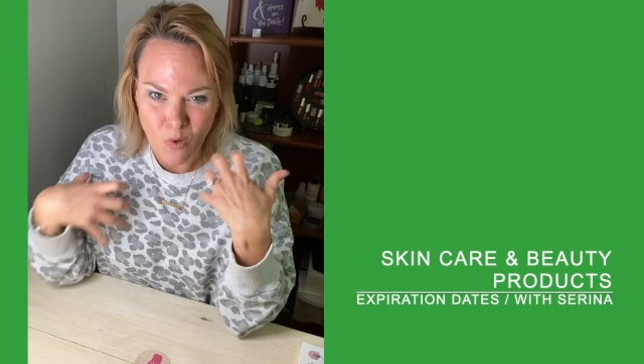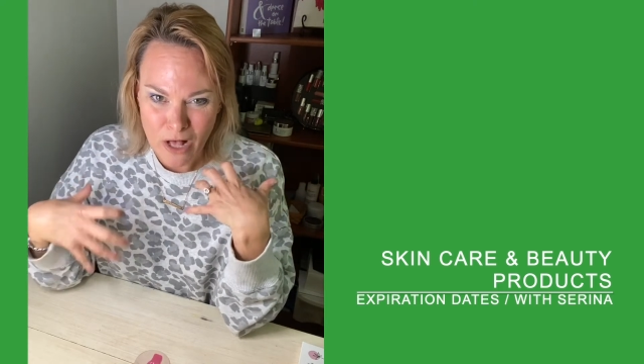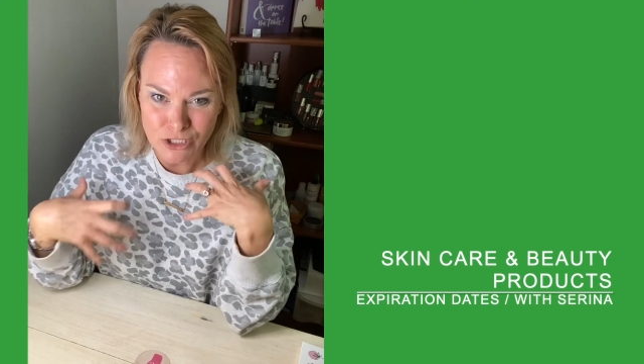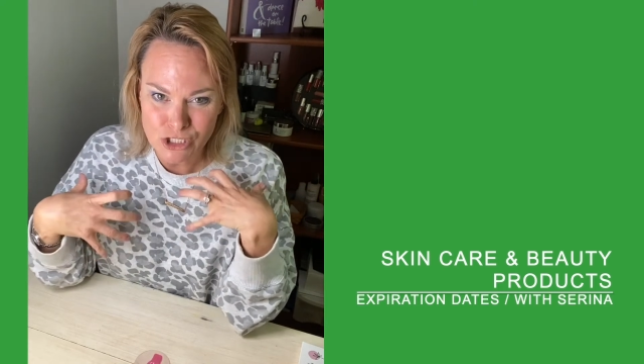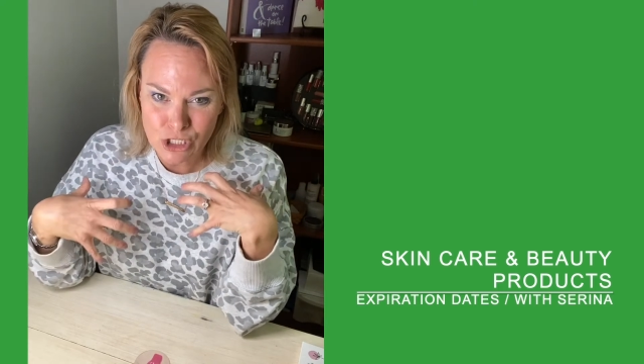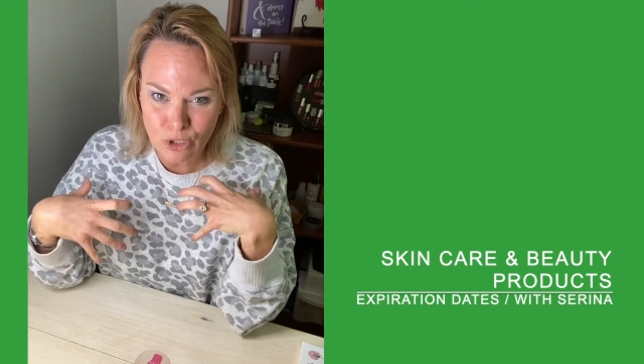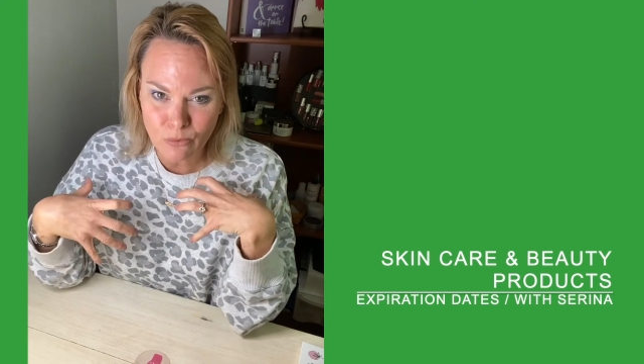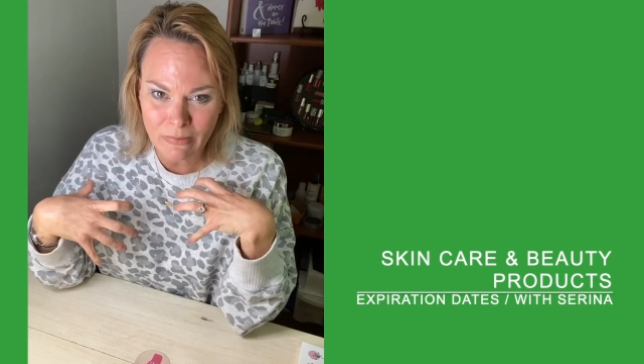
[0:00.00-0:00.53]

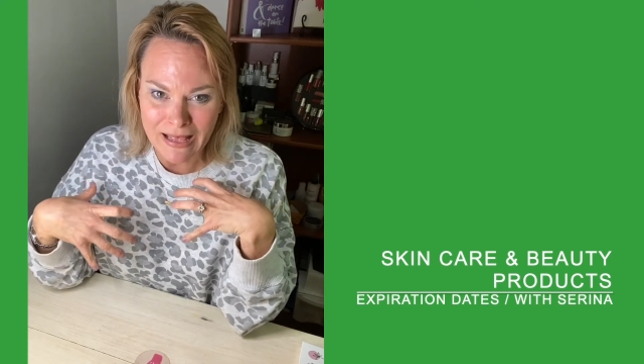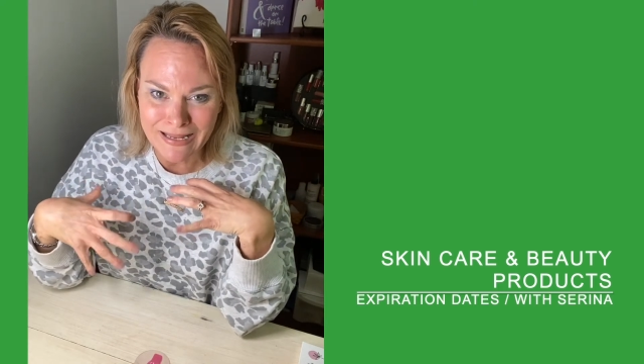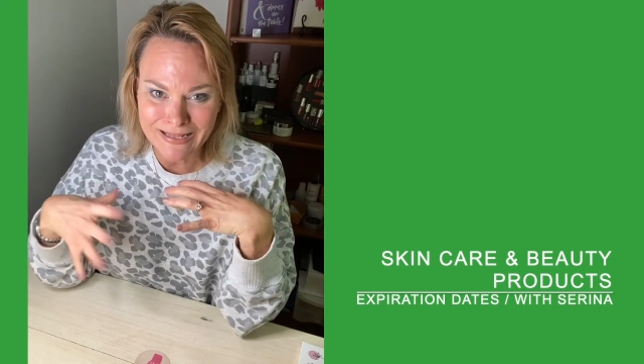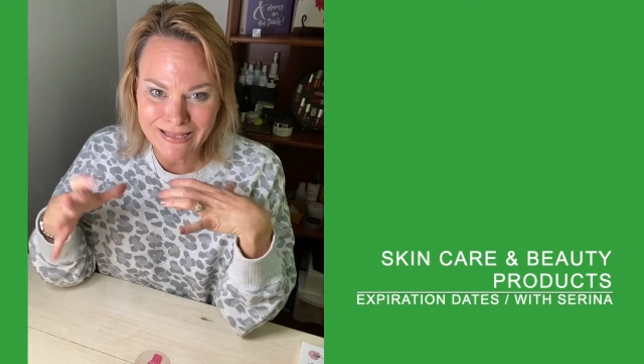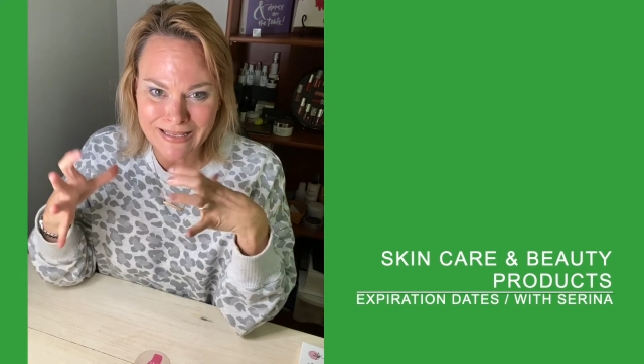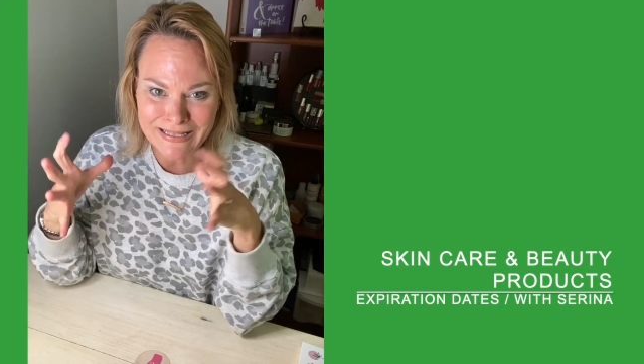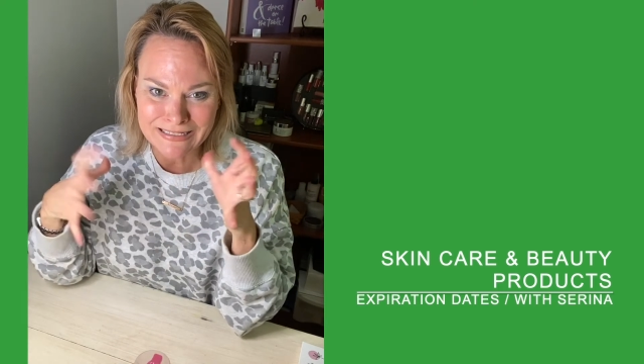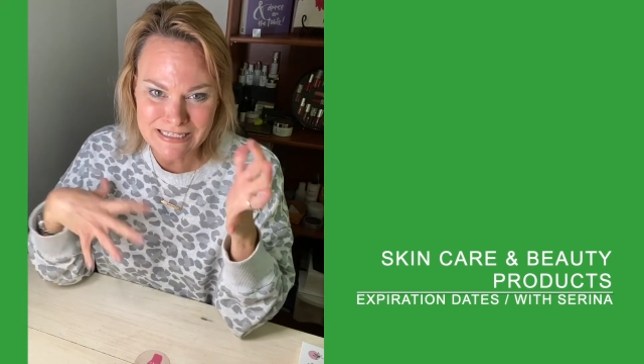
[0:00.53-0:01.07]
washing your
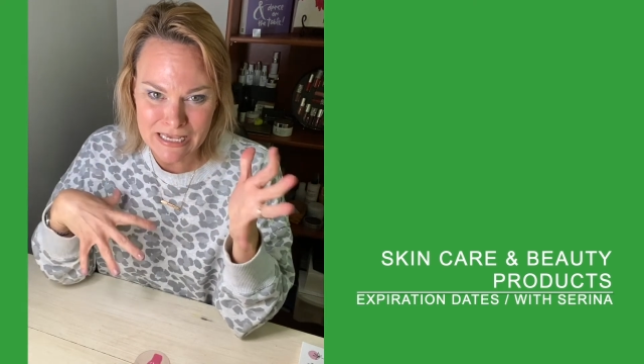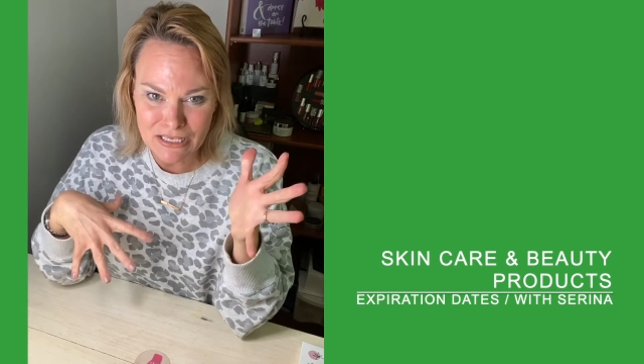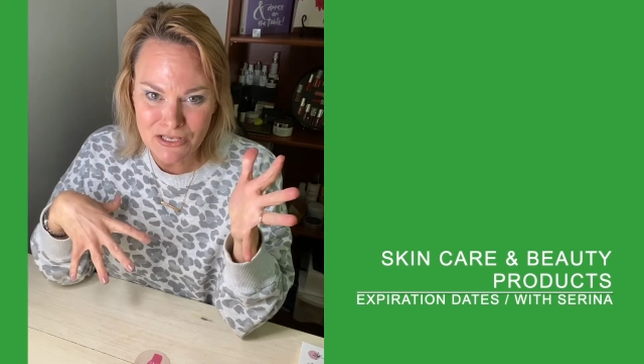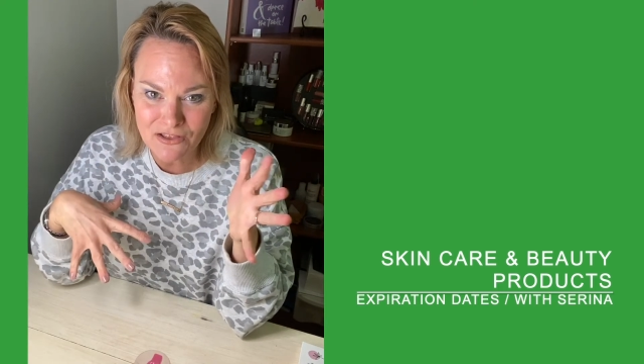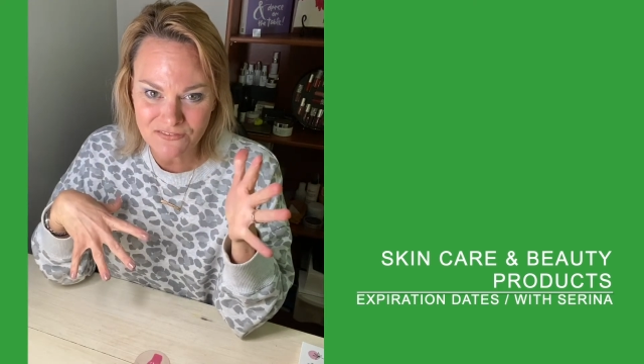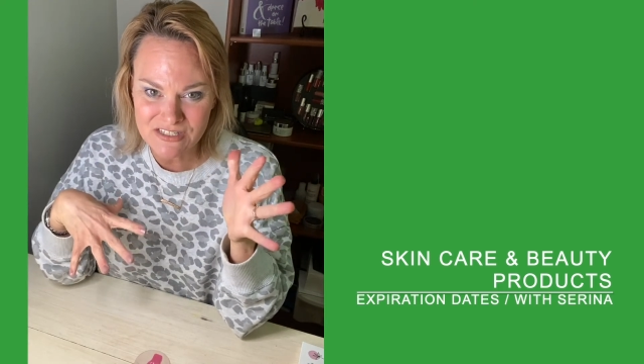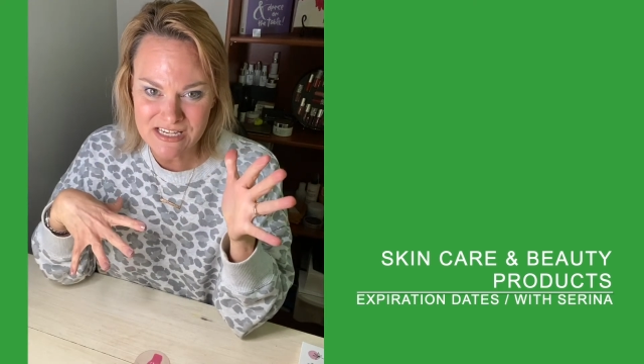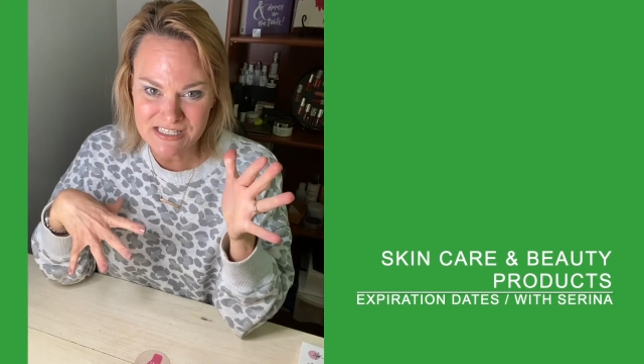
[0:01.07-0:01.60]
body and
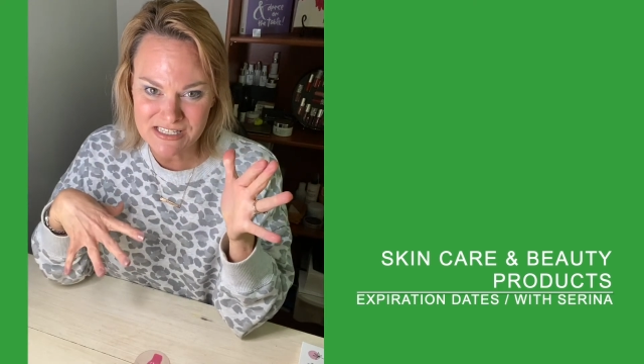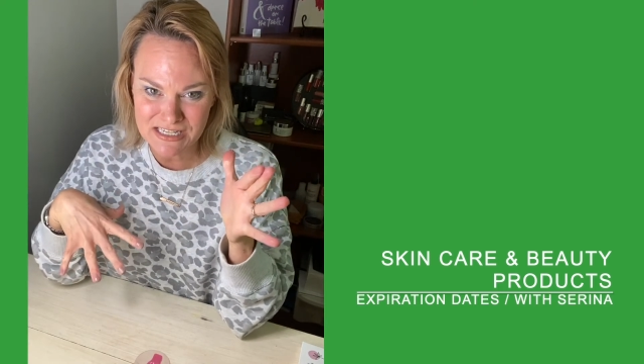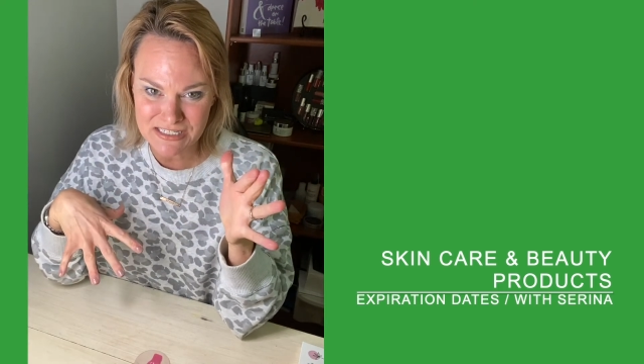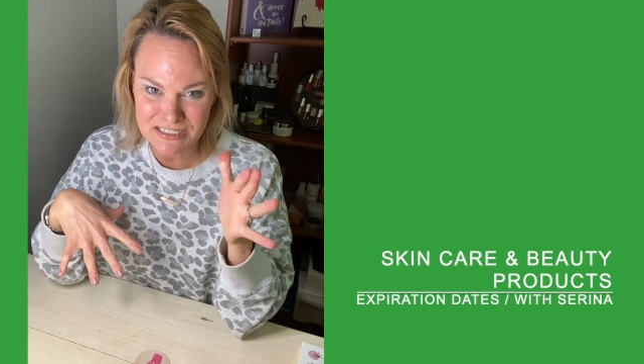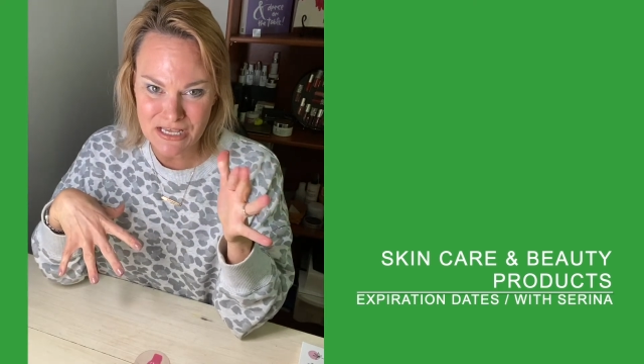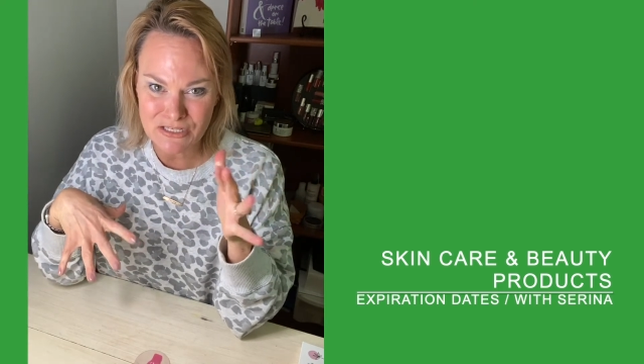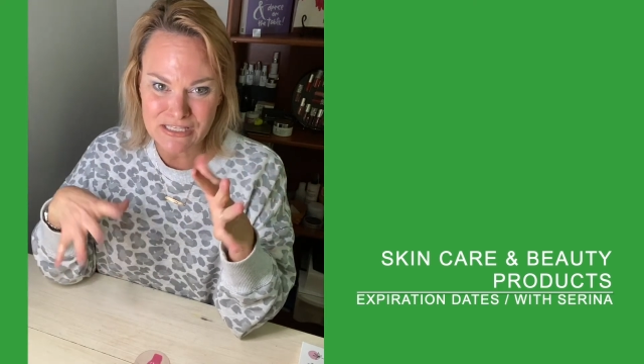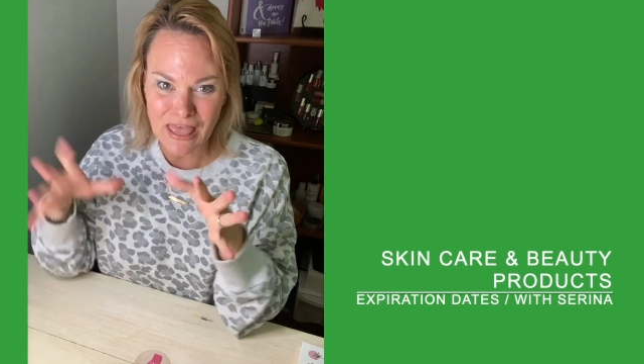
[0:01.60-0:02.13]
taking off dead skin
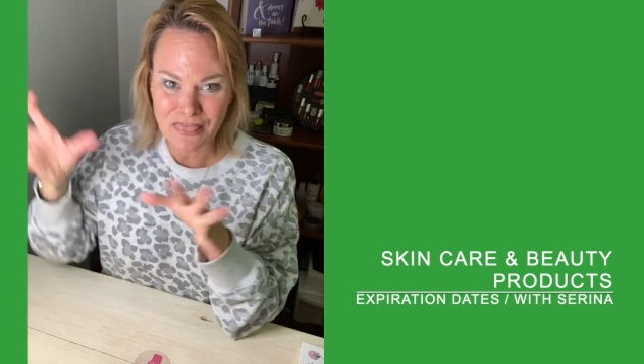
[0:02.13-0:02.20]
cells,